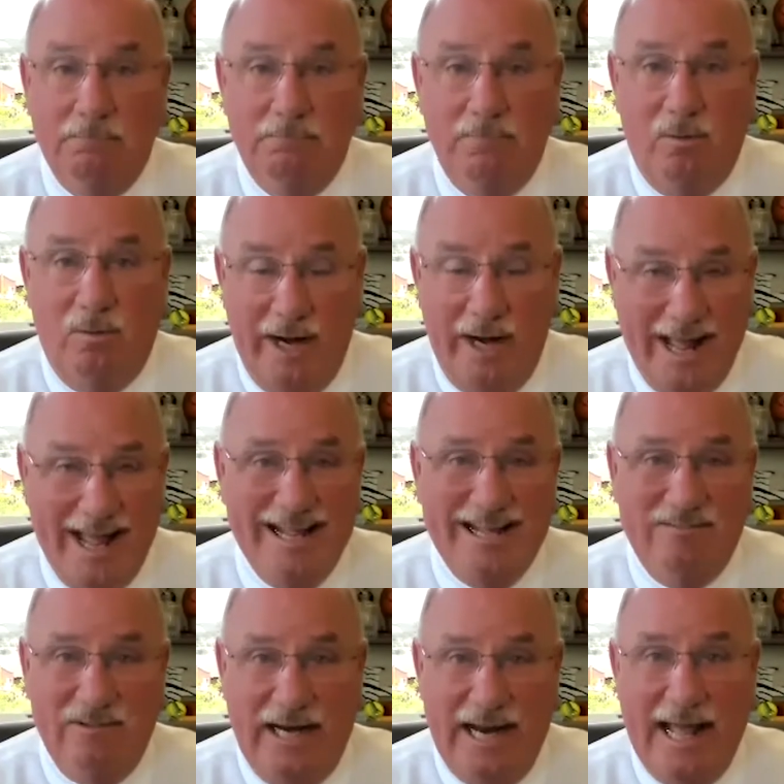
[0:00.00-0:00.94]
but we
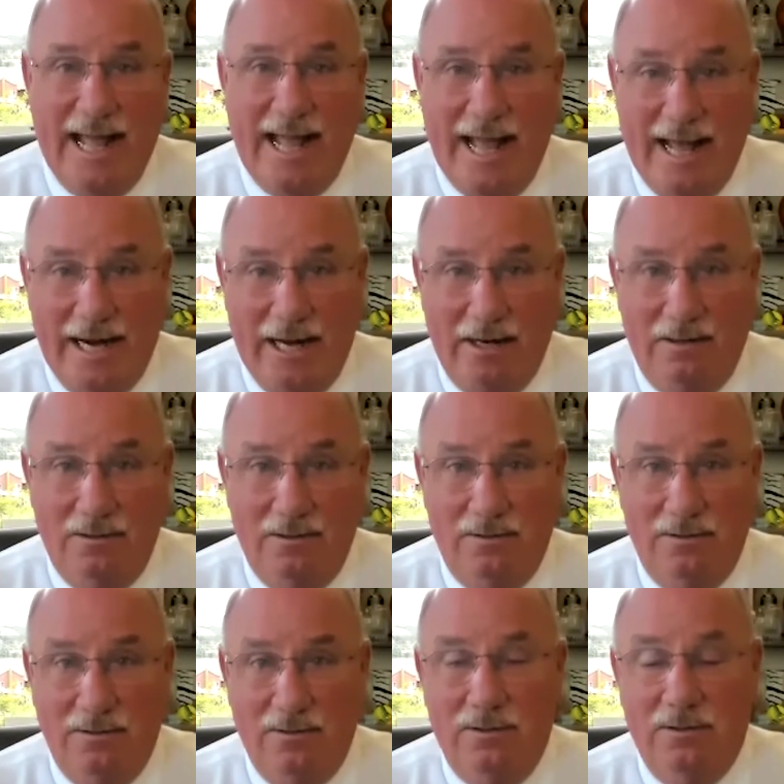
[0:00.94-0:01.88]
haven't added
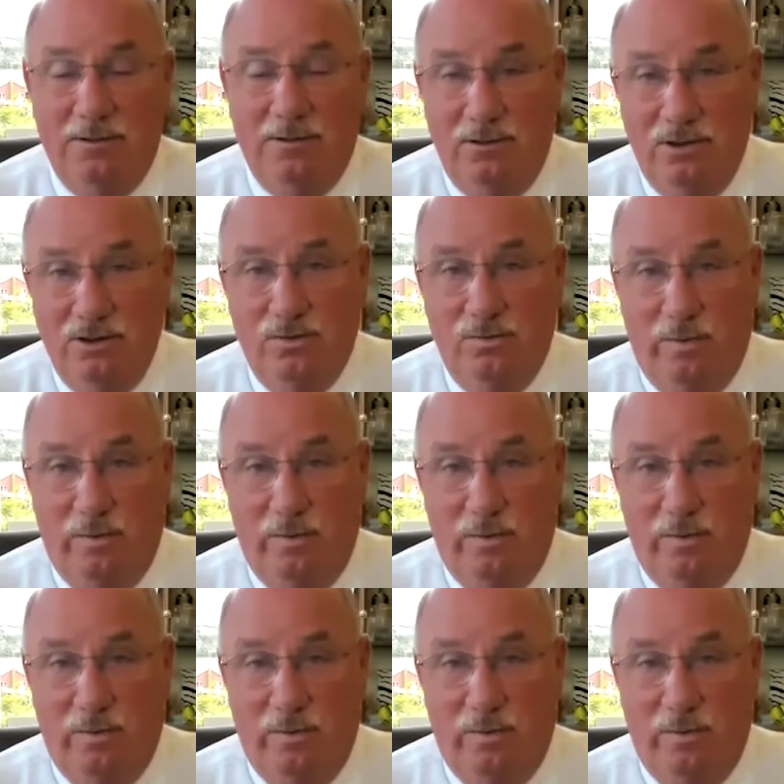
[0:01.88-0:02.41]
new